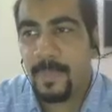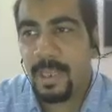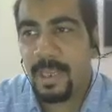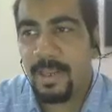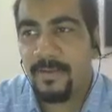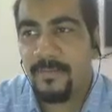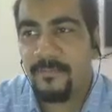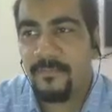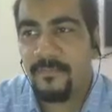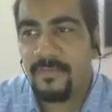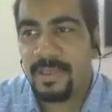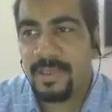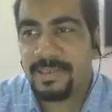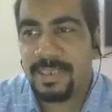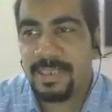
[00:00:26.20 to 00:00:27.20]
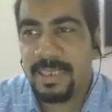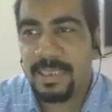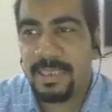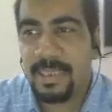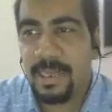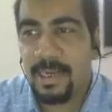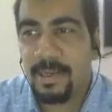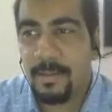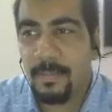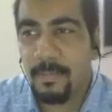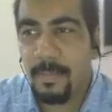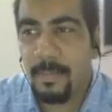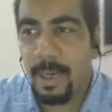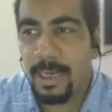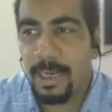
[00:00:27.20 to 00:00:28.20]
And we are seeing that
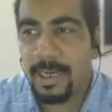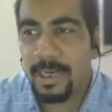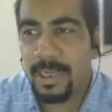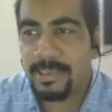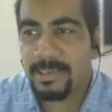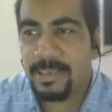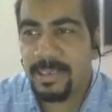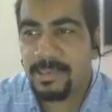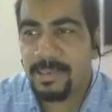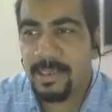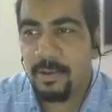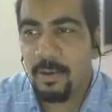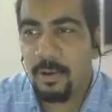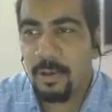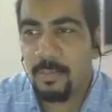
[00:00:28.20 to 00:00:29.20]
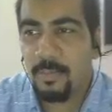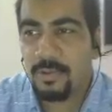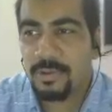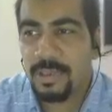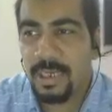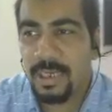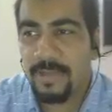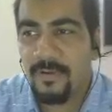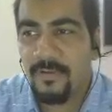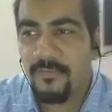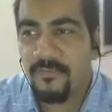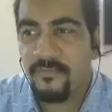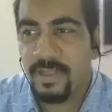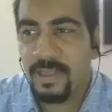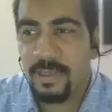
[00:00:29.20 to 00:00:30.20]
market has tested almost the level
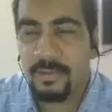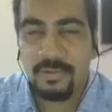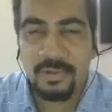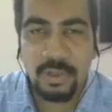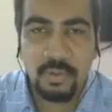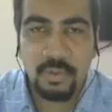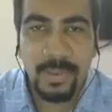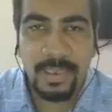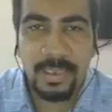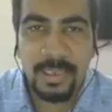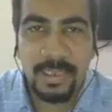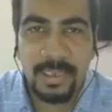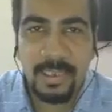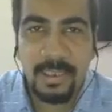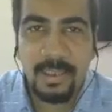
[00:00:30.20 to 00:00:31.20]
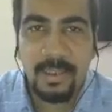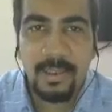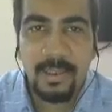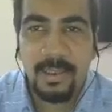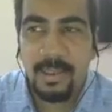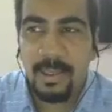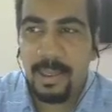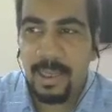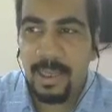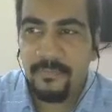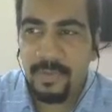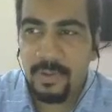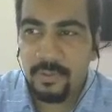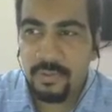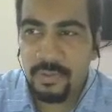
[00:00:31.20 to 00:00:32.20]
of 12,020, and
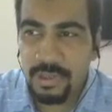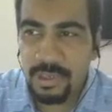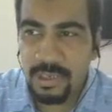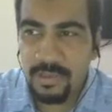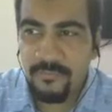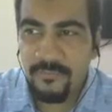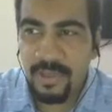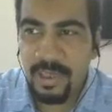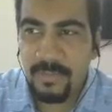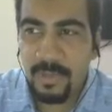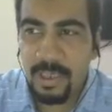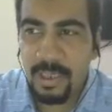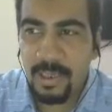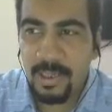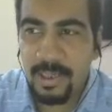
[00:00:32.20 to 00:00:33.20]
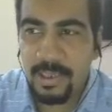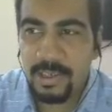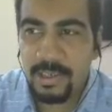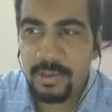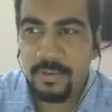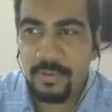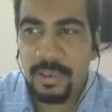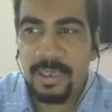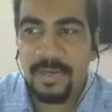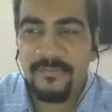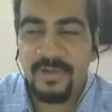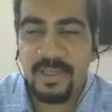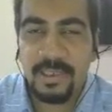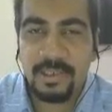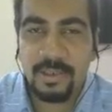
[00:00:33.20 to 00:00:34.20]
we could see a very big correction today.
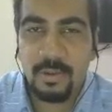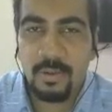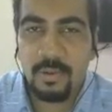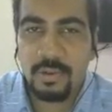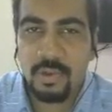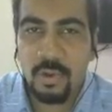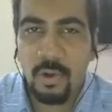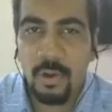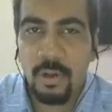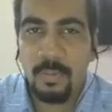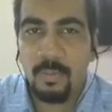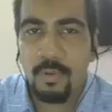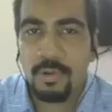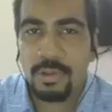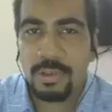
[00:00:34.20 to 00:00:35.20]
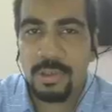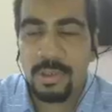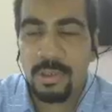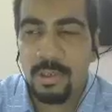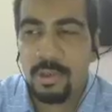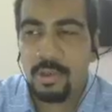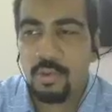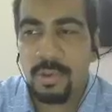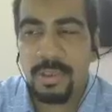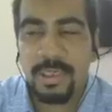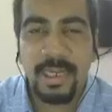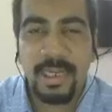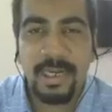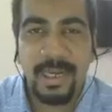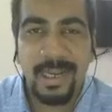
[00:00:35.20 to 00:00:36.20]
Nifty has closed almost
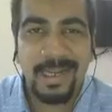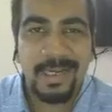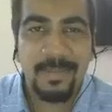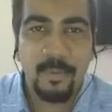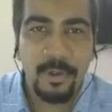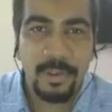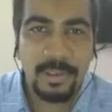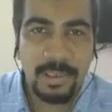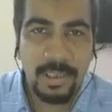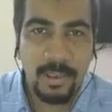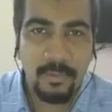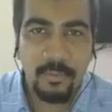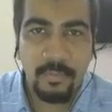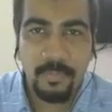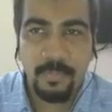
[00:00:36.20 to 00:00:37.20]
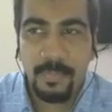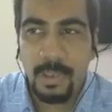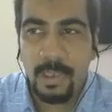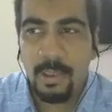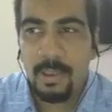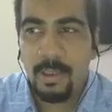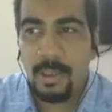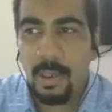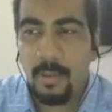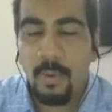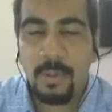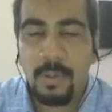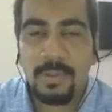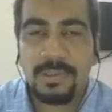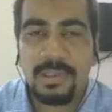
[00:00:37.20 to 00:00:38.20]
290 points down. Now,
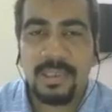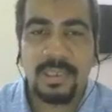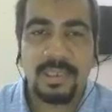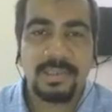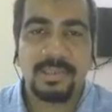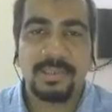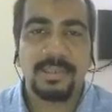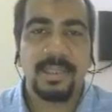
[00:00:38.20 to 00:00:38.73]
what was the reason